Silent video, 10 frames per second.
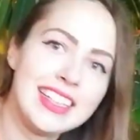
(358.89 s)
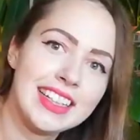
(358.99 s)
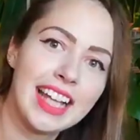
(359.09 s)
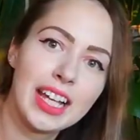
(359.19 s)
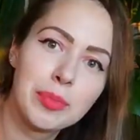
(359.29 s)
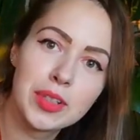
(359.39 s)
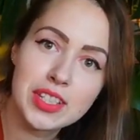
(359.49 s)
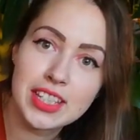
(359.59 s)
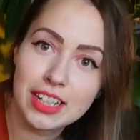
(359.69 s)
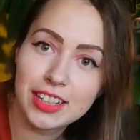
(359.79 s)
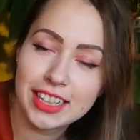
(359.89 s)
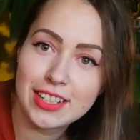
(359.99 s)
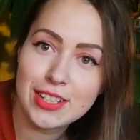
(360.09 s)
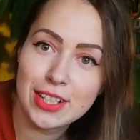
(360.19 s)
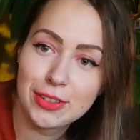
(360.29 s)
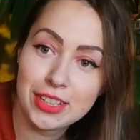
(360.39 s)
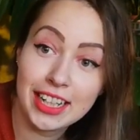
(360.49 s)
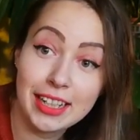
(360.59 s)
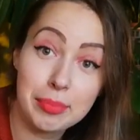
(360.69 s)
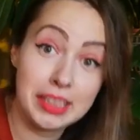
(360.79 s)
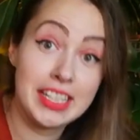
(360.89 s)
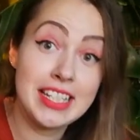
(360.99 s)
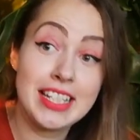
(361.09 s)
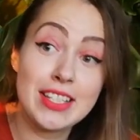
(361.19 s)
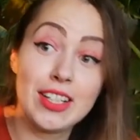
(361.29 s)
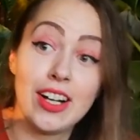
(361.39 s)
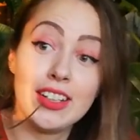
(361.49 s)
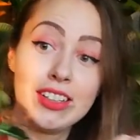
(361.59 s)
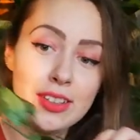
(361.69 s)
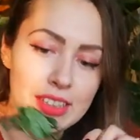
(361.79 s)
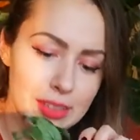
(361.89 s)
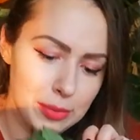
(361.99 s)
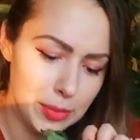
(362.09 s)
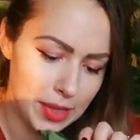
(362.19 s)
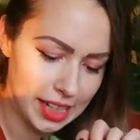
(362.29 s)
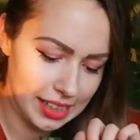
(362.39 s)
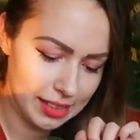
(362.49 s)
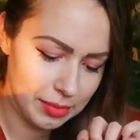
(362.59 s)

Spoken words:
Like Monstera Edisoniae, but this is not the one,